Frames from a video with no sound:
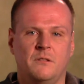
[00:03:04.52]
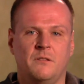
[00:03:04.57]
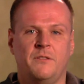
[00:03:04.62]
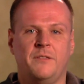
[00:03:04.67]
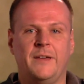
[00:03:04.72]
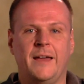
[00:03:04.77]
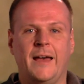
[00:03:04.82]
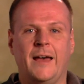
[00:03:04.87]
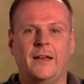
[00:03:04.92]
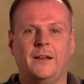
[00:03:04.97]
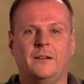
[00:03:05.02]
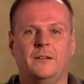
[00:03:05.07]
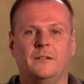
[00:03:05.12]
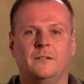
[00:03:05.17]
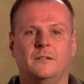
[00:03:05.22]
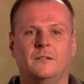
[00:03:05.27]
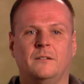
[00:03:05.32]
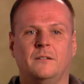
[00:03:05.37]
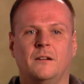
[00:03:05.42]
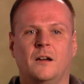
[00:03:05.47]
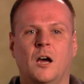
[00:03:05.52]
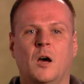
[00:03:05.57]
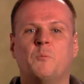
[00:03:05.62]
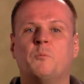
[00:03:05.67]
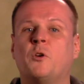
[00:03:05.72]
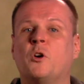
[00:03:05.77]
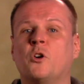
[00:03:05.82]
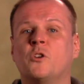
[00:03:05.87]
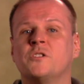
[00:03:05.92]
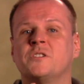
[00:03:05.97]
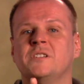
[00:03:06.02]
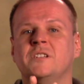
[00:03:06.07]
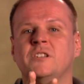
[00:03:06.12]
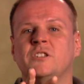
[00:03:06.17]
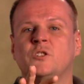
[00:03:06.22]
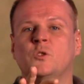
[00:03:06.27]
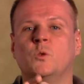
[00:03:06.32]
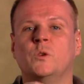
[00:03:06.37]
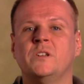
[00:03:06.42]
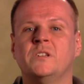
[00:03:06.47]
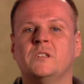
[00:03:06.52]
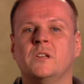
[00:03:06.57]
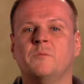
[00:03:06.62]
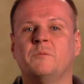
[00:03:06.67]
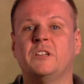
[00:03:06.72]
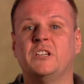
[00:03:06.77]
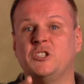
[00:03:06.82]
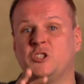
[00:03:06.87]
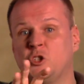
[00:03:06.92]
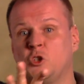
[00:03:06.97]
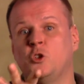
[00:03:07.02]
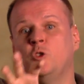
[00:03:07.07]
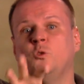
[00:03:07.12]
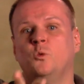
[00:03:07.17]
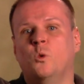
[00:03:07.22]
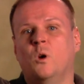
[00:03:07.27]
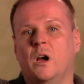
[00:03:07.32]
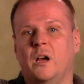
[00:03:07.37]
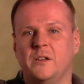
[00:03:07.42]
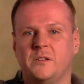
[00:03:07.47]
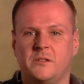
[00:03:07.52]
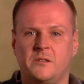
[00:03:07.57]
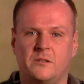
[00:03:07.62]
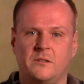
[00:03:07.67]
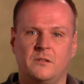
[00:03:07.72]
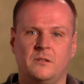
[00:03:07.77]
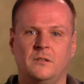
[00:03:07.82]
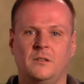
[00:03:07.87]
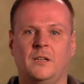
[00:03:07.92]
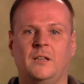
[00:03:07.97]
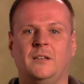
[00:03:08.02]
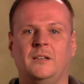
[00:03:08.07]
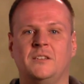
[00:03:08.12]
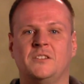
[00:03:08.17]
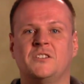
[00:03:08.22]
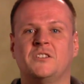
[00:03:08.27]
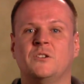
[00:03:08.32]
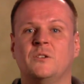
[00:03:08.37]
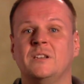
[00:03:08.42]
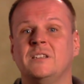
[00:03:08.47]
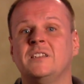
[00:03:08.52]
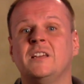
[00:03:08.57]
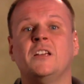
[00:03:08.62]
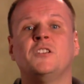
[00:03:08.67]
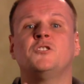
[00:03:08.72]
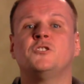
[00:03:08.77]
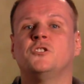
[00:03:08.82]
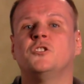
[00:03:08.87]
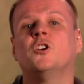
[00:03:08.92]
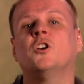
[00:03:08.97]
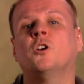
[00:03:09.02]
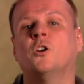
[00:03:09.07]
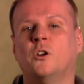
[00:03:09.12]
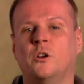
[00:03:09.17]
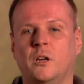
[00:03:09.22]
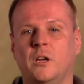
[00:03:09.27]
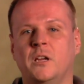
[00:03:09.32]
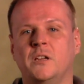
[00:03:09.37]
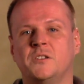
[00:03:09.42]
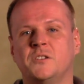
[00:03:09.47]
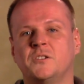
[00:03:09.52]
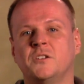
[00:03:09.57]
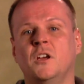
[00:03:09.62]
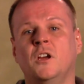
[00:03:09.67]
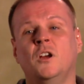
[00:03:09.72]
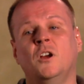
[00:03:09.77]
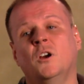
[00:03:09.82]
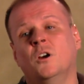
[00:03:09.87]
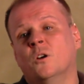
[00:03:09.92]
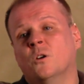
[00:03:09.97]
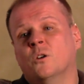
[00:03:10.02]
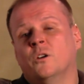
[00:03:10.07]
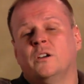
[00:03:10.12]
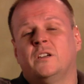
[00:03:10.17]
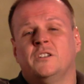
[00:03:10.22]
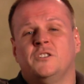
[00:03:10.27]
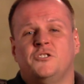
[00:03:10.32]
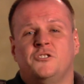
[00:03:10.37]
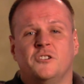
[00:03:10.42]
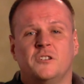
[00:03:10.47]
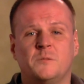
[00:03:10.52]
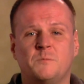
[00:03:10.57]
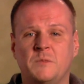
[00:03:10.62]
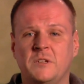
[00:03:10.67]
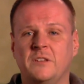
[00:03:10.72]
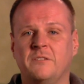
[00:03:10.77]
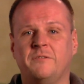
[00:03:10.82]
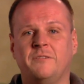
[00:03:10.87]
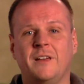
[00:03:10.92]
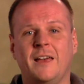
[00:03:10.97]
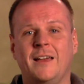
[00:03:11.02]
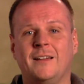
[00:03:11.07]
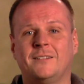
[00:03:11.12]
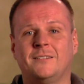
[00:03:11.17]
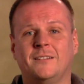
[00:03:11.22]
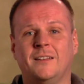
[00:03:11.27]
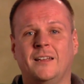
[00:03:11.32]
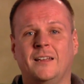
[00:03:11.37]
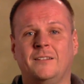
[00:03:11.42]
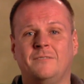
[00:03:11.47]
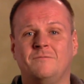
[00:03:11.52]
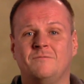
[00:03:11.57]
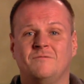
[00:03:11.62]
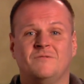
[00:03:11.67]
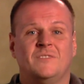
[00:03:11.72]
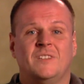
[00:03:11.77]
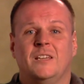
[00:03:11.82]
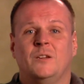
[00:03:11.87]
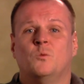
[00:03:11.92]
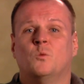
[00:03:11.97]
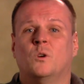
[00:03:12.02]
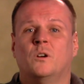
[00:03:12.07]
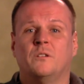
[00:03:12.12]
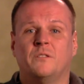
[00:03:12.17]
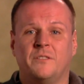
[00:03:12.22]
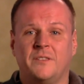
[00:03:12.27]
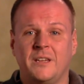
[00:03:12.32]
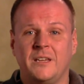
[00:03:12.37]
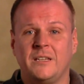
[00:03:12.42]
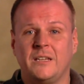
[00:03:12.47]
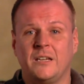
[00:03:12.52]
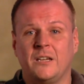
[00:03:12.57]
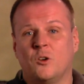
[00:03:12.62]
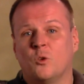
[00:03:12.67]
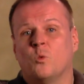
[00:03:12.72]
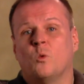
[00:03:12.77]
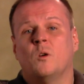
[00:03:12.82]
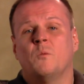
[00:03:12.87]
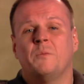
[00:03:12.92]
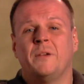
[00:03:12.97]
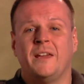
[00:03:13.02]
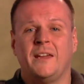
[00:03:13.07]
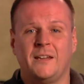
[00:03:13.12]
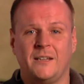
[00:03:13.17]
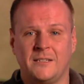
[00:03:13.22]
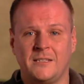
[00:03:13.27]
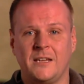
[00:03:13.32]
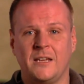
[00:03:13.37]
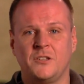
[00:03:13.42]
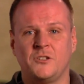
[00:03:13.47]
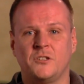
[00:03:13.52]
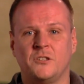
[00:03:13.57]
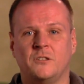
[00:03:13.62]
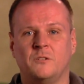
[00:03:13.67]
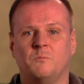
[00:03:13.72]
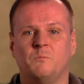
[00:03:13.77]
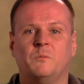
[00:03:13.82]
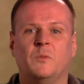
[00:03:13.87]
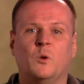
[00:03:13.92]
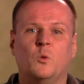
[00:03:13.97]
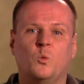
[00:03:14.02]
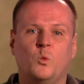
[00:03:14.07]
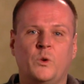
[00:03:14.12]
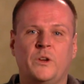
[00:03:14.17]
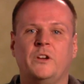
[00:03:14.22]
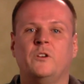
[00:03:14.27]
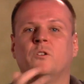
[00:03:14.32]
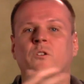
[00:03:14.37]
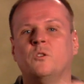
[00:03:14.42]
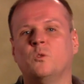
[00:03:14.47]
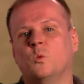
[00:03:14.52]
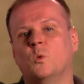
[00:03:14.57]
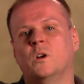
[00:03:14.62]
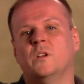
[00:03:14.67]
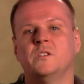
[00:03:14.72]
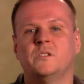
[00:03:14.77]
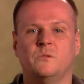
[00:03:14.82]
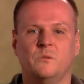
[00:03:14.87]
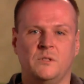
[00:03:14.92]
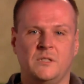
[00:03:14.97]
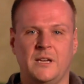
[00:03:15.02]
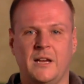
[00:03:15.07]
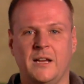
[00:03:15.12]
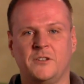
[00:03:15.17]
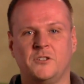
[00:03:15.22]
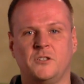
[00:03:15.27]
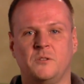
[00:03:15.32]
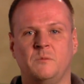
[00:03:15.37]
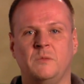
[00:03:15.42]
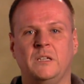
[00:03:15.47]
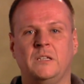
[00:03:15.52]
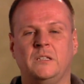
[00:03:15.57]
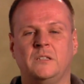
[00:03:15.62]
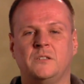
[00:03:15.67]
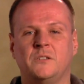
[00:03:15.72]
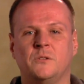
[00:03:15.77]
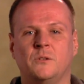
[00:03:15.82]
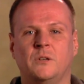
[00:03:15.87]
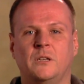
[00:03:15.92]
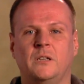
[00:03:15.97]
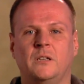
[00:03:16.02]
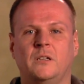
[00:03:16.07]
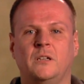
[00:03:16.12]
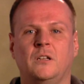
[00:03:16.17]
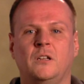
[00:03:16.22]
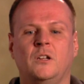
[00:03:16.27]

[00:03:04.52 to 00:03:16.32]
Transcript: that a person is doing something to us and it's their intention to hurt us. Or it could just be the fact that they weren't thinking or weren't paying attention, but we're the ones who attach the meaning to it.